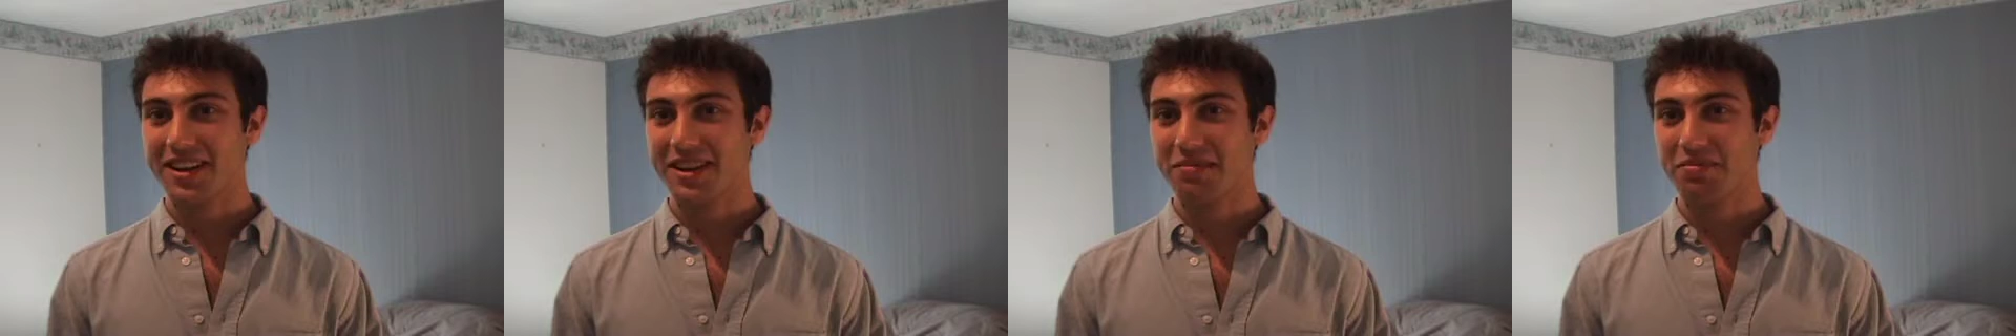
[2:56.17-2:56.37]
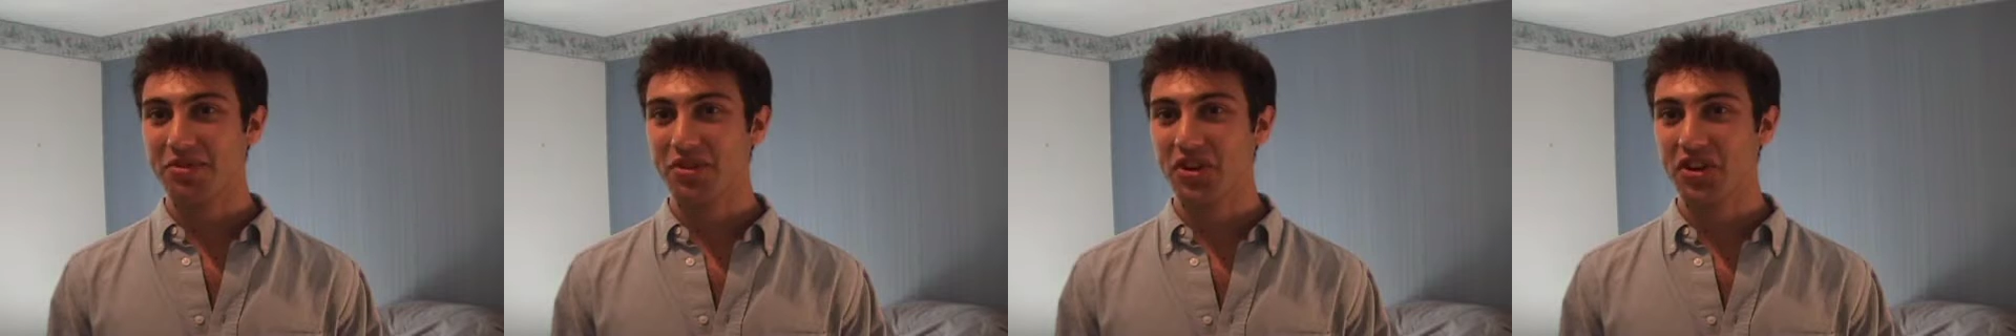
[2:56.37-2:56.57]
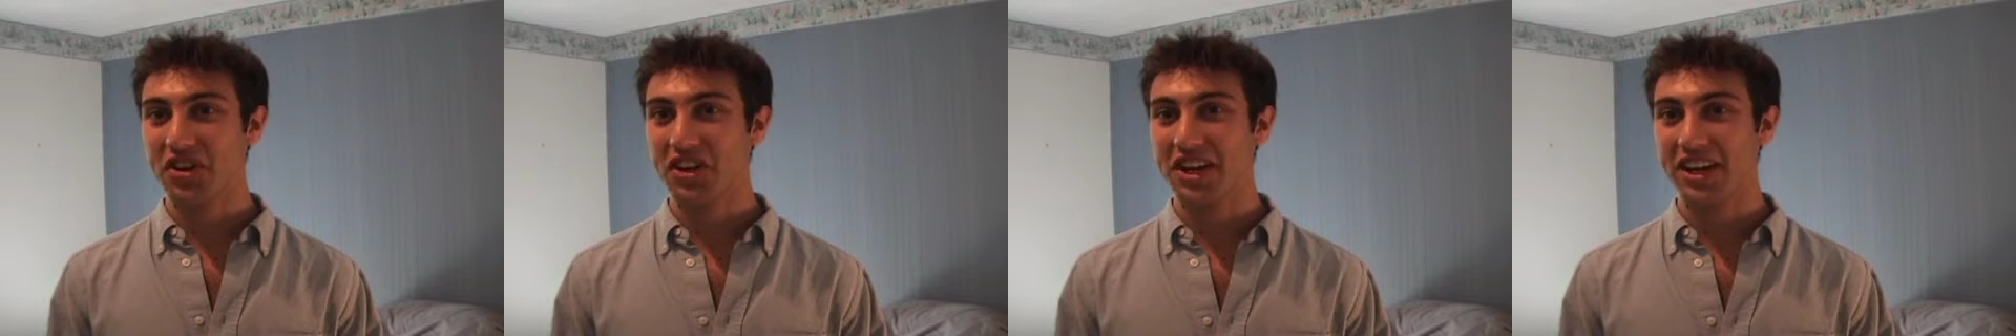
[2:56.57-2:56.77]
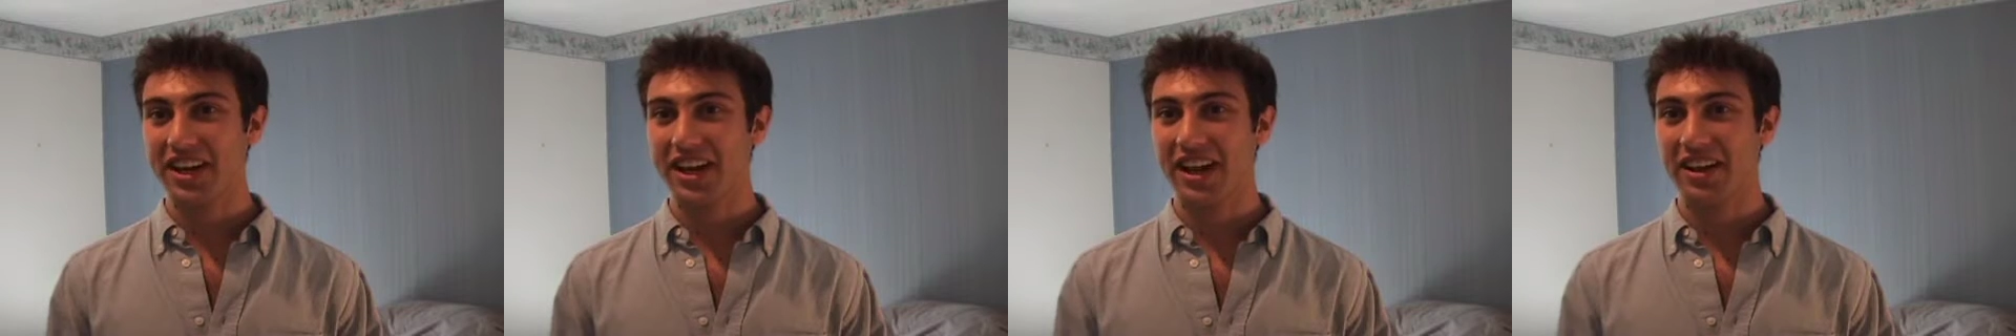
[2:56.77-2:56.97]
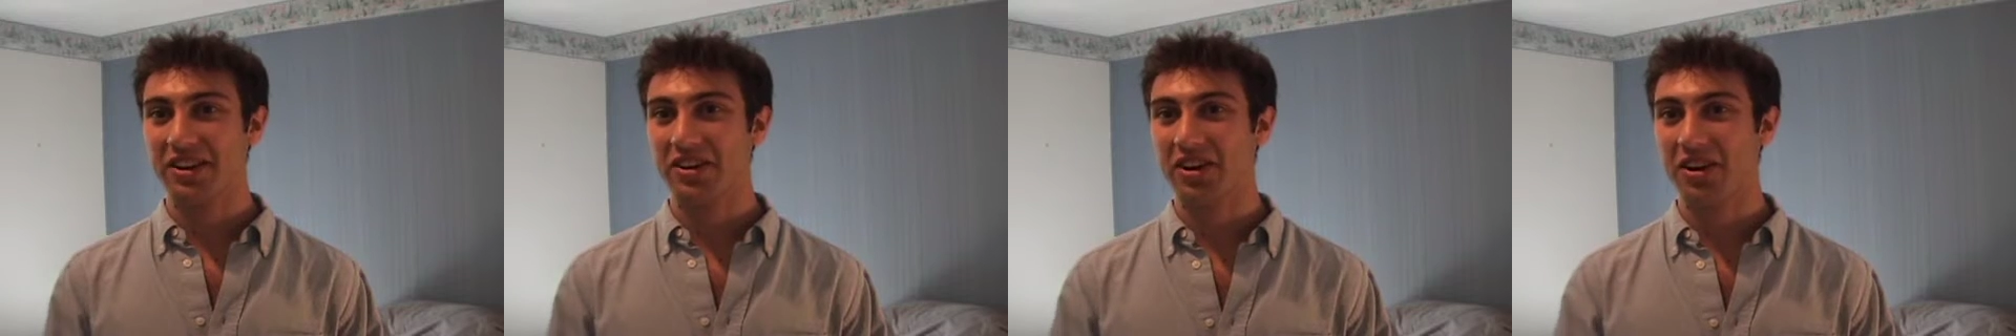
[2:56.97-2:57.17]
I'm looking
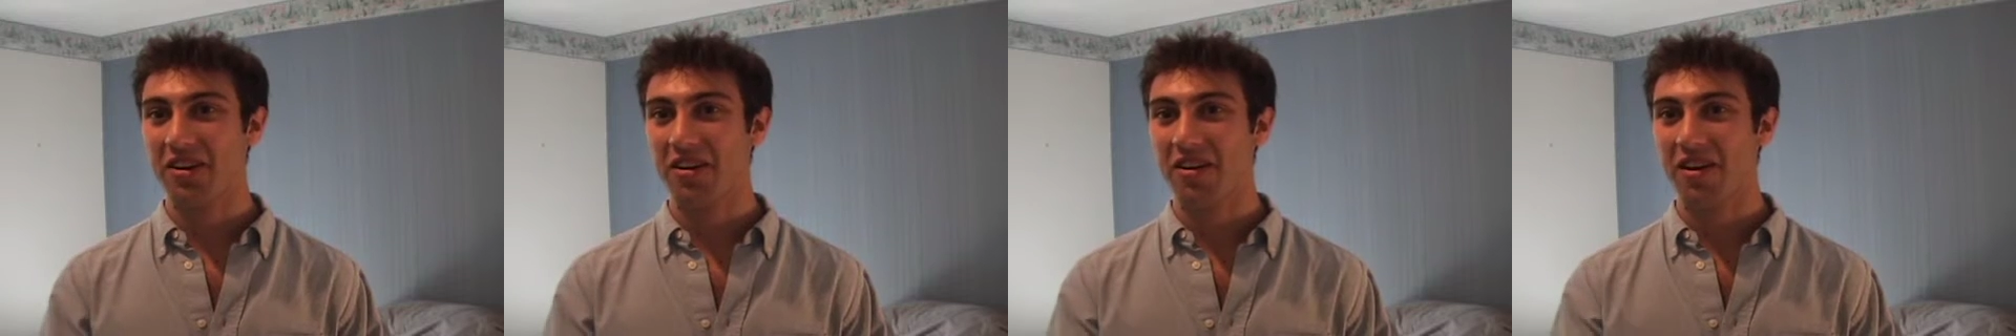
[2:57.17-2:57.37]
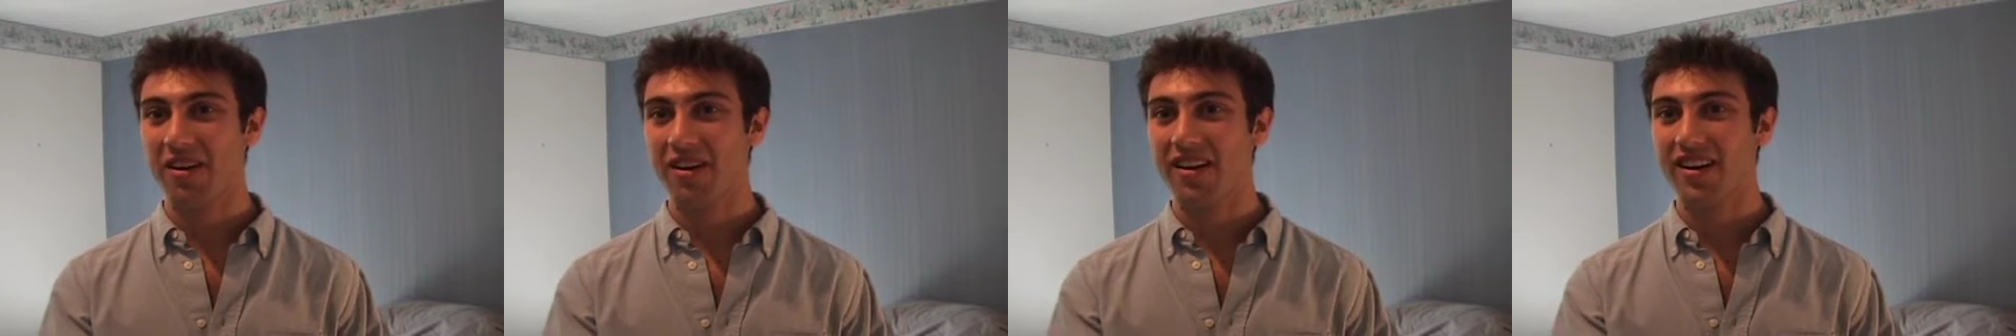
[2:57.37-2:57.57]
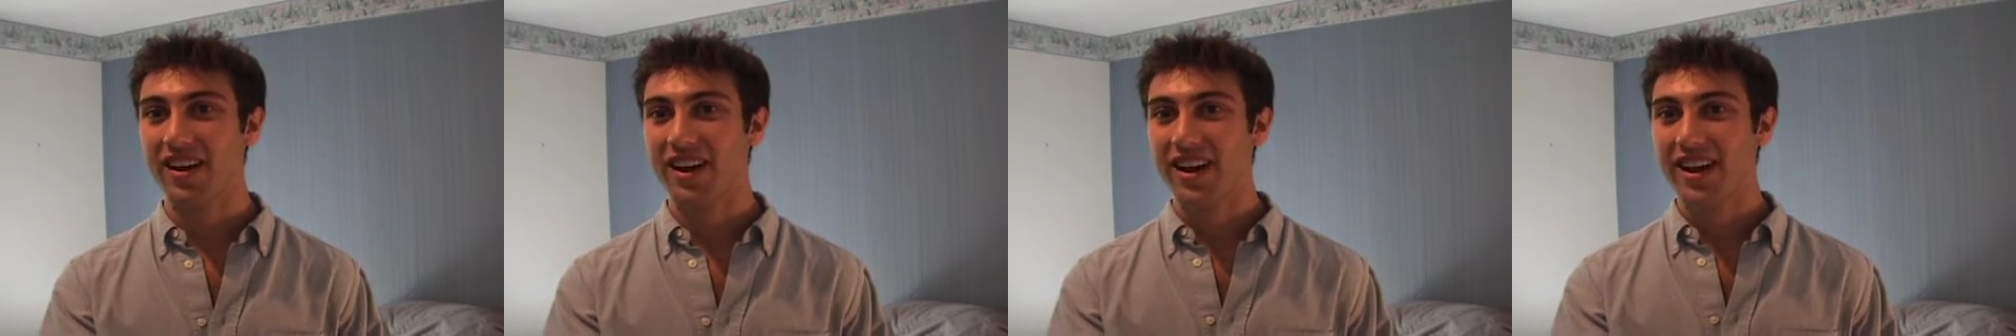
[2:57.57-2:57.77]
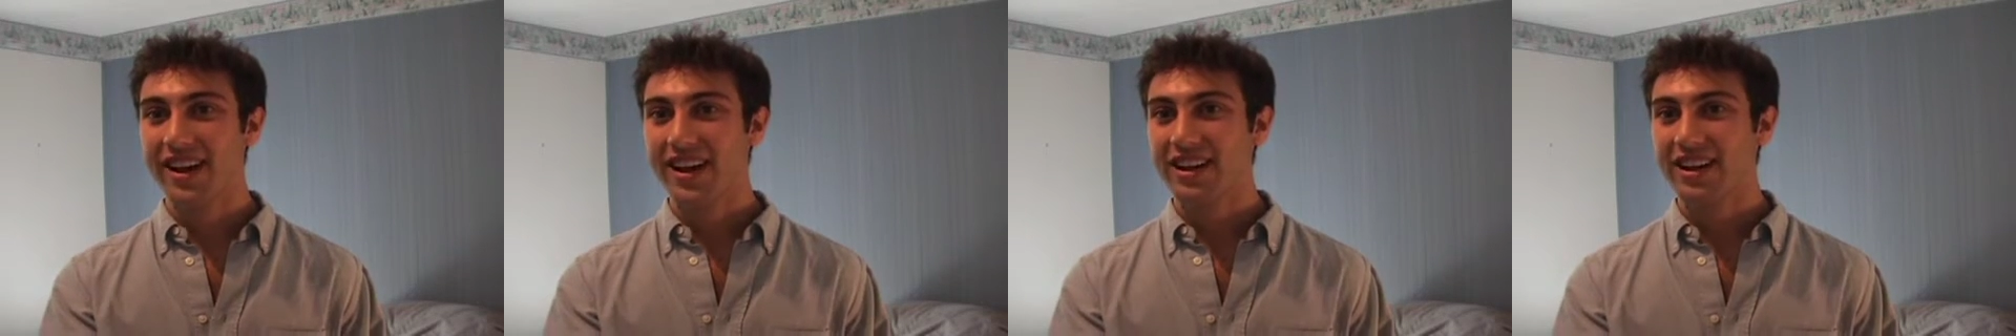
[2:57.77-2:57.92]
at her,